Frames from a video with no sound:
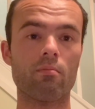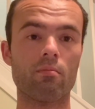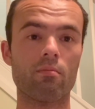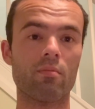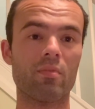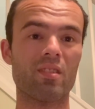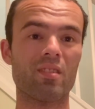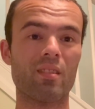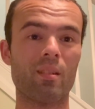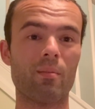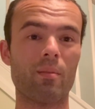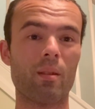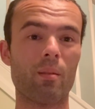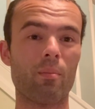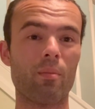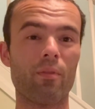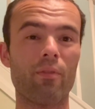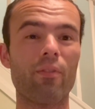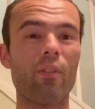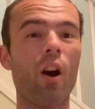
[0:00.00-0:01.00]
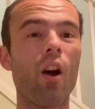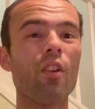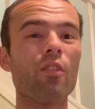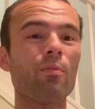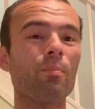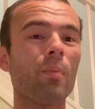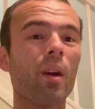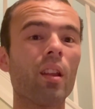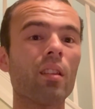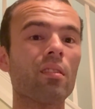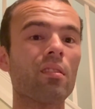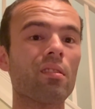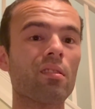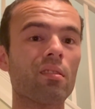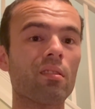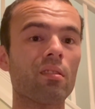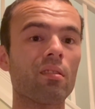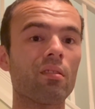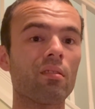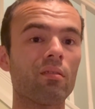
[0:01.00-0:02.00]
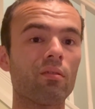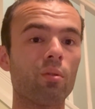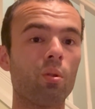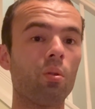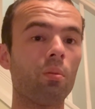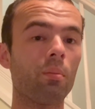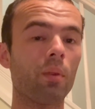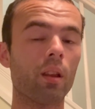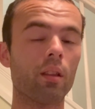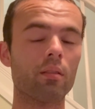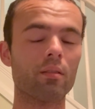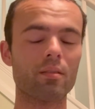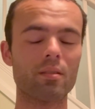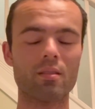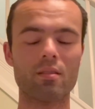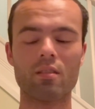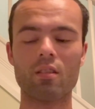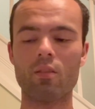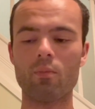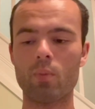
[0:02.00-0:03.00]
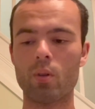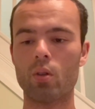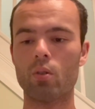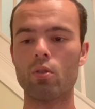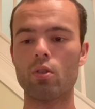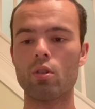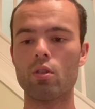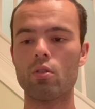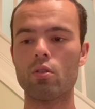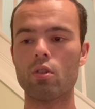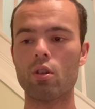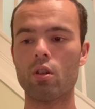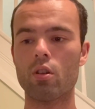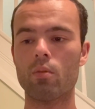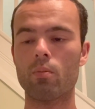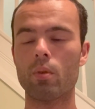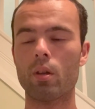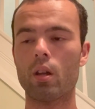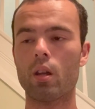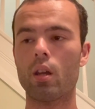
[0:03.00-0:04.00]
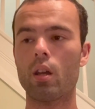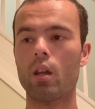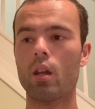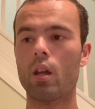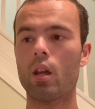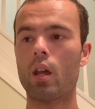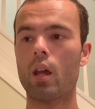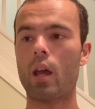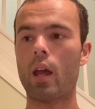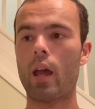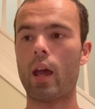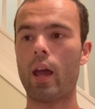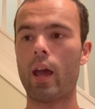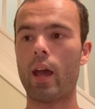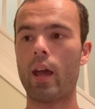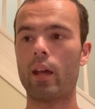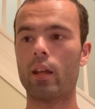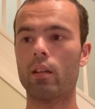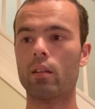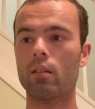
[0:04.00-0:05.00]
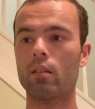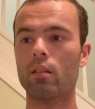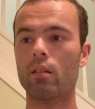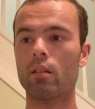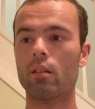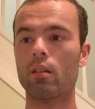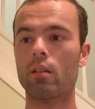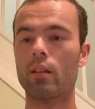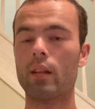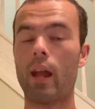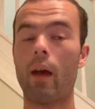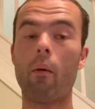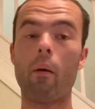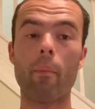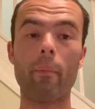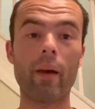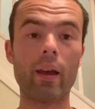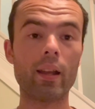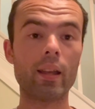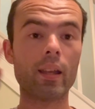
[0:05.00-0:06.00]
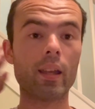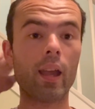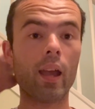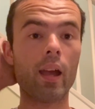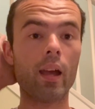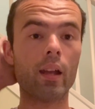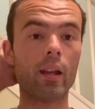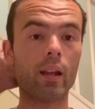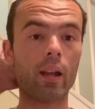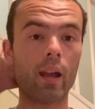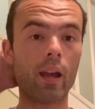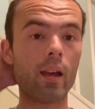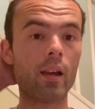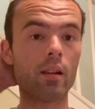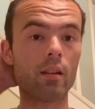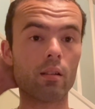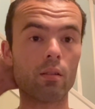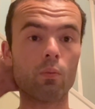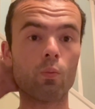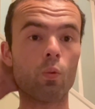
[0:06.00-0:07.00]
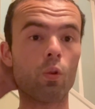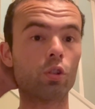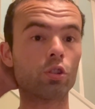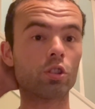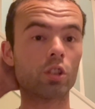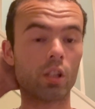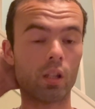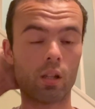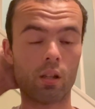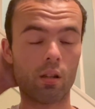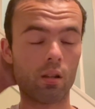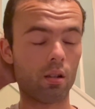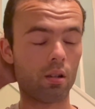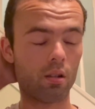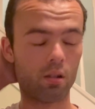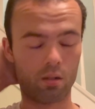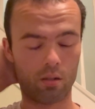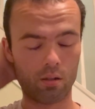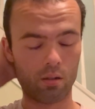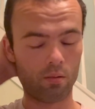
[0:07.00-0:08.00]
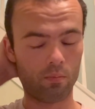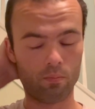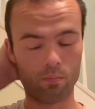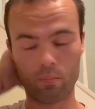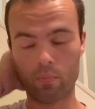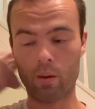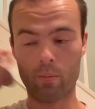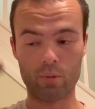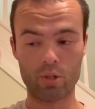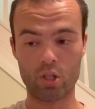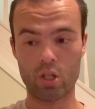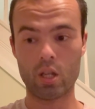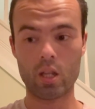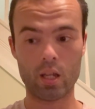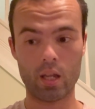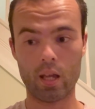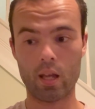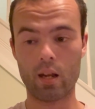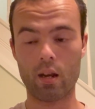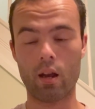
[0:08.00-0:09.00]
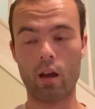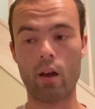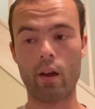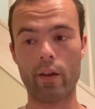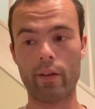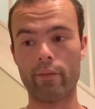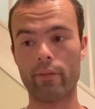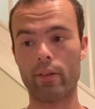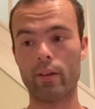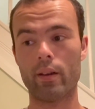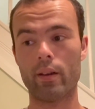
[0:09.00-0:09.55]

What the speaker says: September, 4 months since I've been on YouTube, and now I'm back again and watching Mama G Gear live.